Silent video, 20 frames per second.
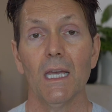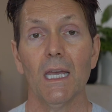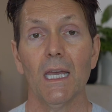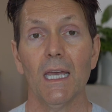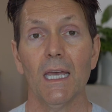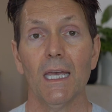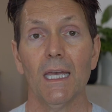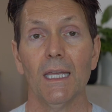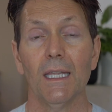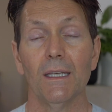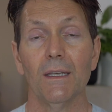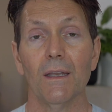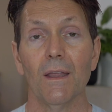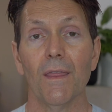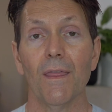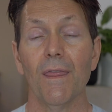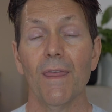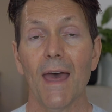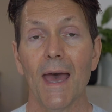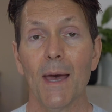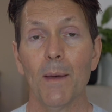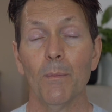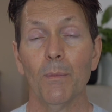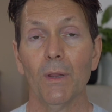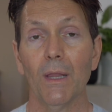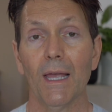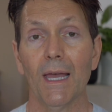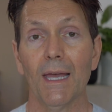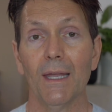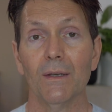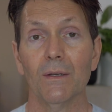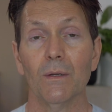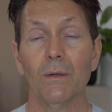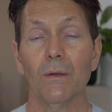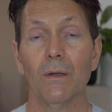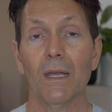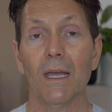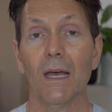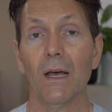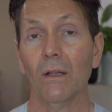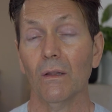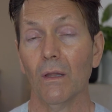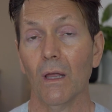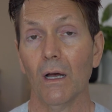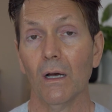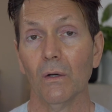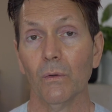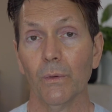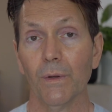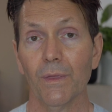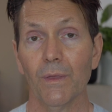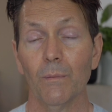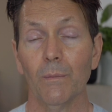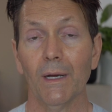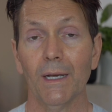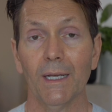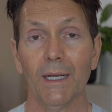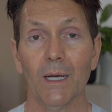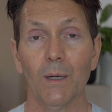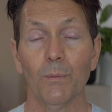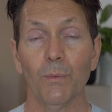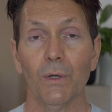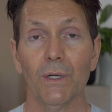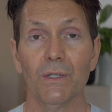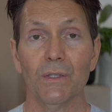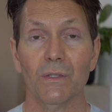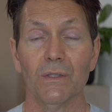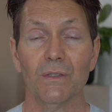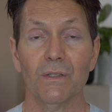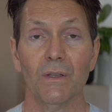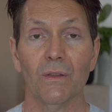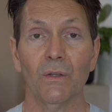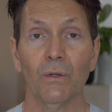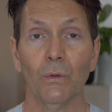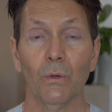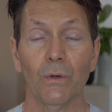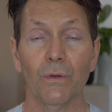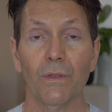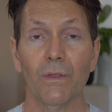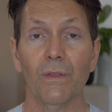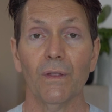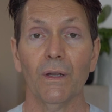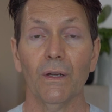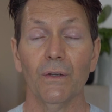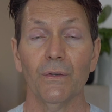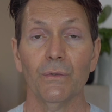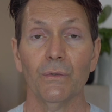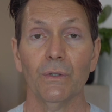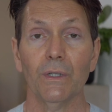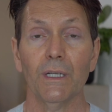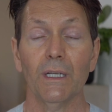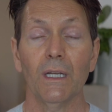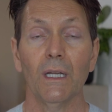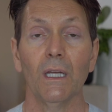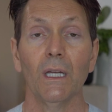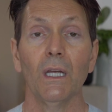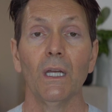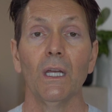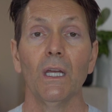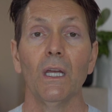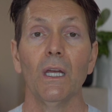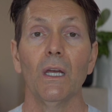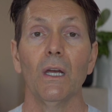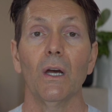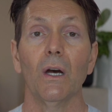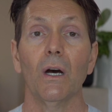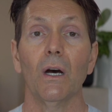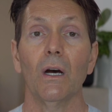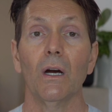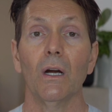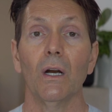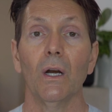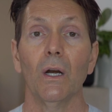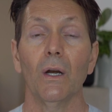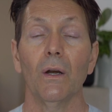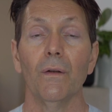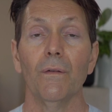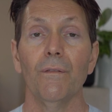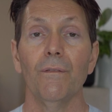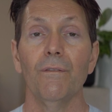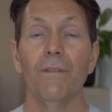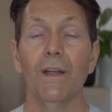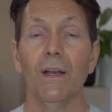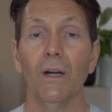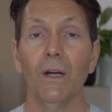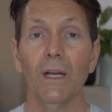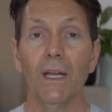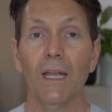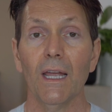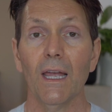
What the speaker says: And that plant, along with the mining operations in the north of the country, are very